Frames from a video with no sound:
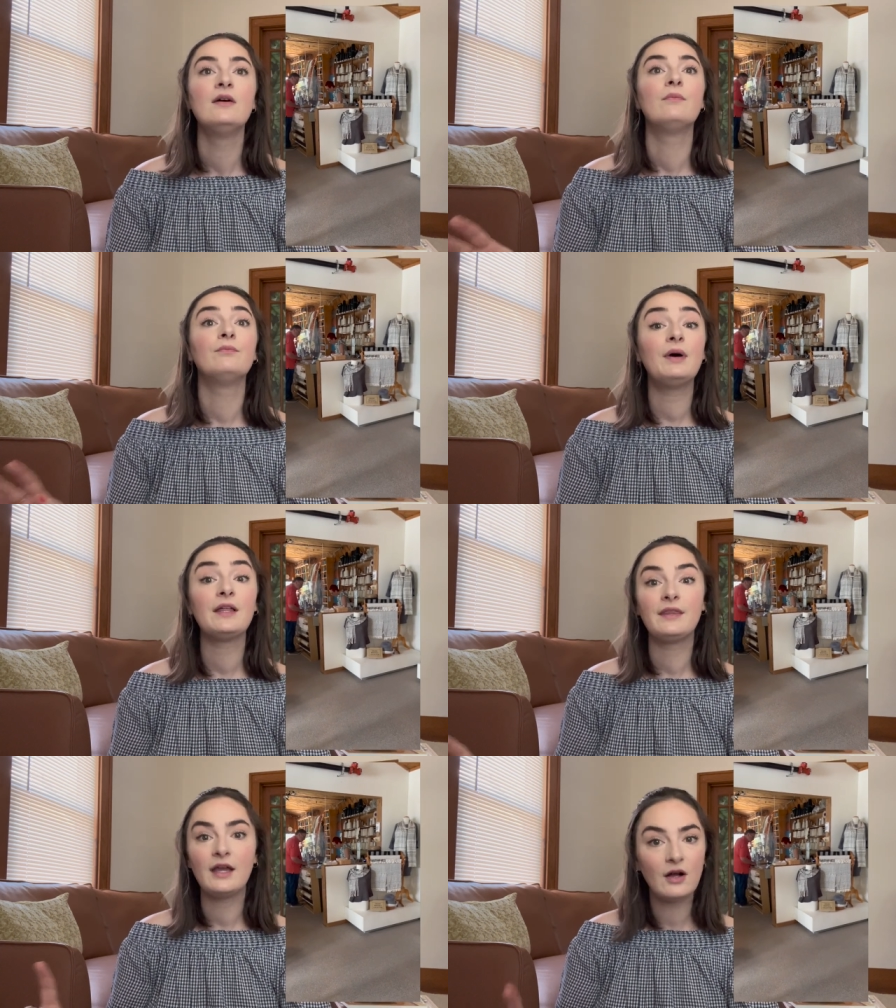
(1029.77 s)
But
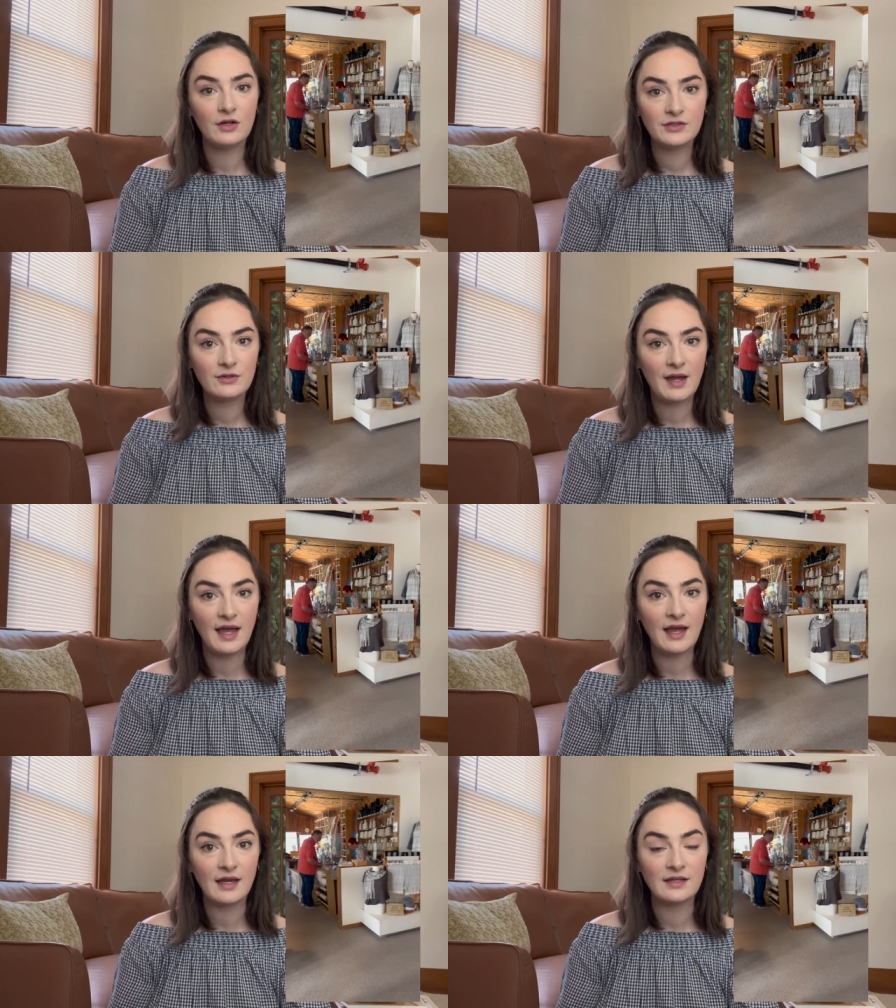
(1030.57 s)
they also
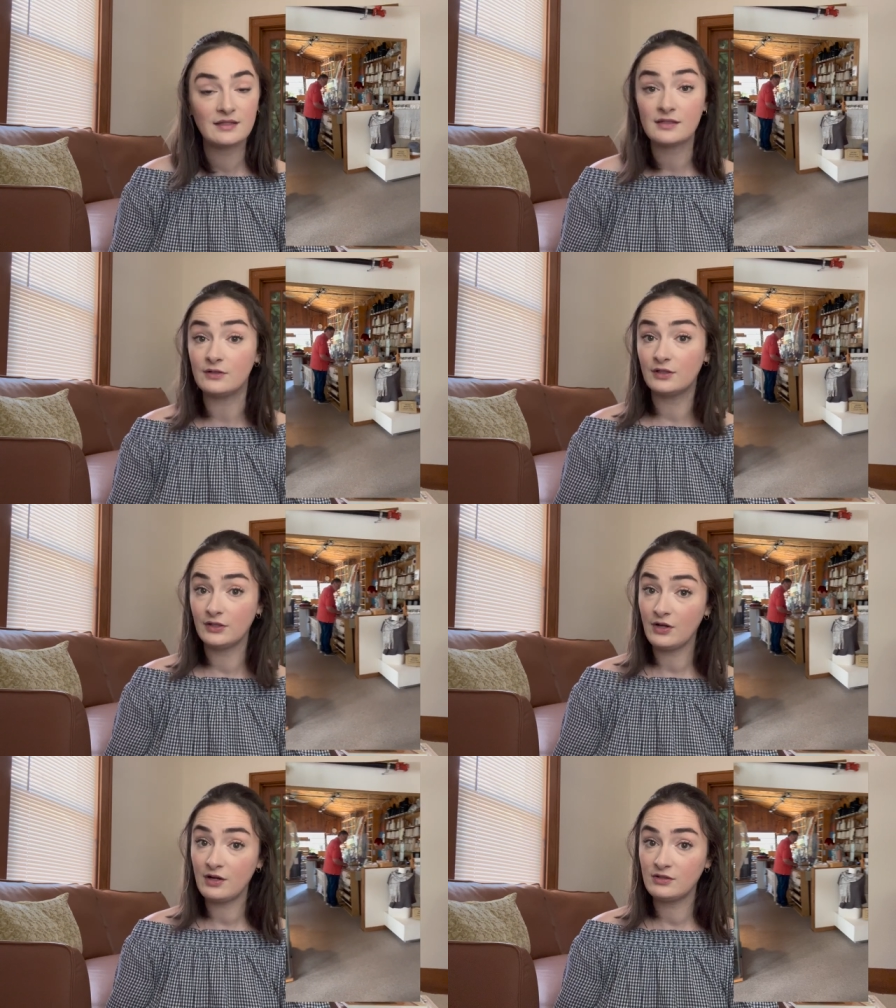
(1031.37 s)
had silk
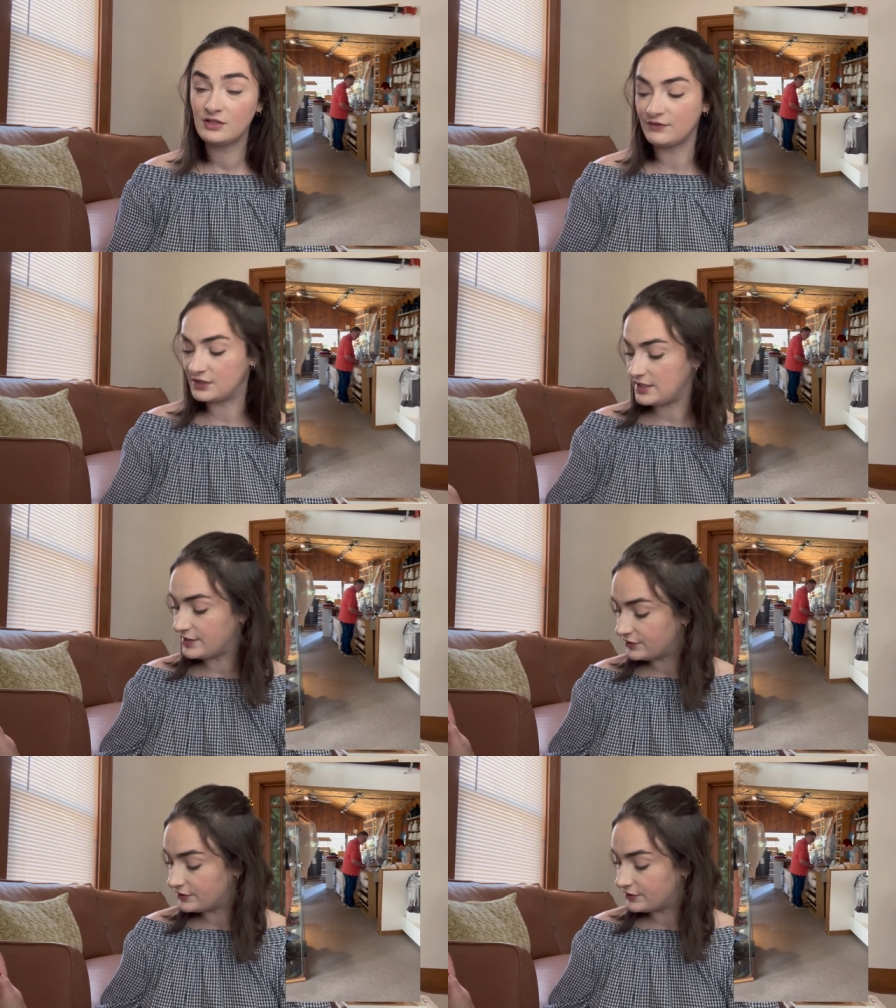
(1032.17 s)
yarns for sale.